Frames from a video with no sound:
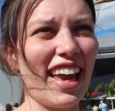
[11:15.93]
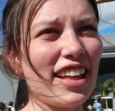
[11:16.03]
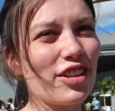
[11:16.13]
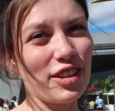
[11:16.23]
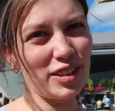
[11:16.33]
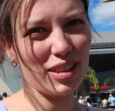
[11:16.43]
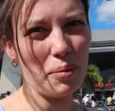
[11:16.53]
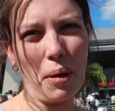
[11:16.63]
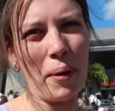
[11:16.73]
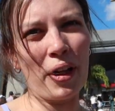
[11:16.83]
It looks
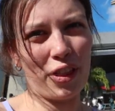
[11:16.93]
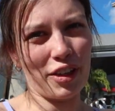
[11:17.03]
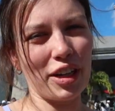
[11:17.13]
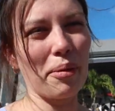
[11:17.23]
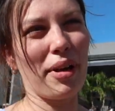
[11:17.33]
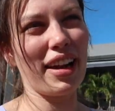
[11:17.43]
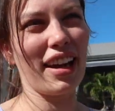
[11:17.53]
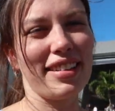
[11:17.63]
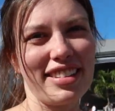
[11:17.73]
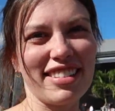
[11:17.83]
to be about a 30
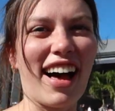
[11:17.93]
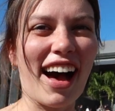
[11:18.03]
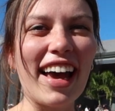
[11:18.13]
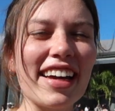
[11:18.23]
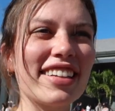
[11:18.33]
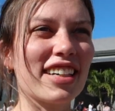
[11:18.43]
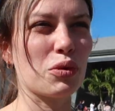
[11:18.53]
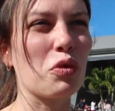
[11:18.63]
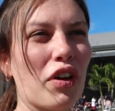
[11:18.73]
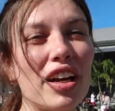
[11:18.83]
minute line
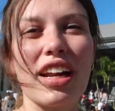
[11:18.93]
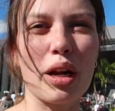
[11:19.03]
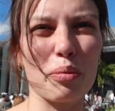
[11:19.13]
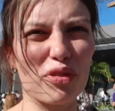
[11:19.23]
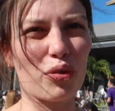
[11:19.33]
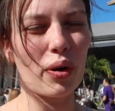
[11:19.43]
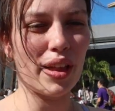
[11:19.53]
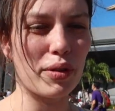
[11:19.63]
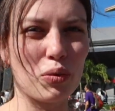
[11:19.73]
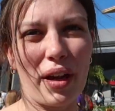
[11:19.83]
because we have waited in it before
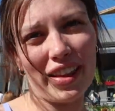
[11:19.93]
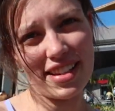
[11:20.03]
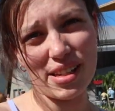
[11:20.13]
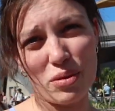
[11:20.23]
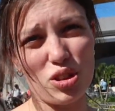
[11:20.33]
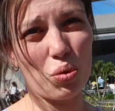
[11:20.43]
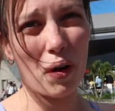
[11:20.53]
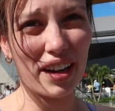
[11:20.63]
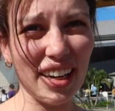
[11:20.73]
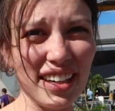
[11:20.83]
that was way less and it was
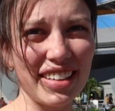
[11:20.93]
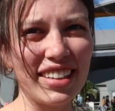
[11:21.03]
20.